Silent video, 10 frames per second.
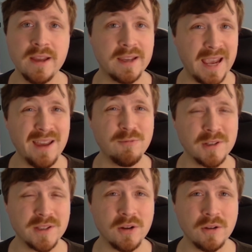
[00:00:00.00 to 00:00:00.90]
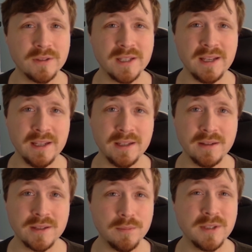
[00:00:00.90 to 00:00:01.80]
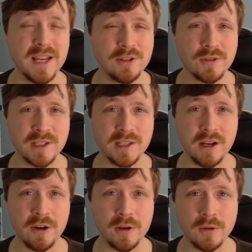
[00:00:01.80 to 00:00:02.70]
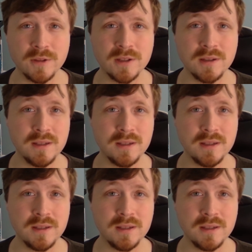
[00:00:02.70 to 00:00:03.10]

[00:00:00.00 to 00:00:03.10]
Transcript: can result in some dangerous scenarios,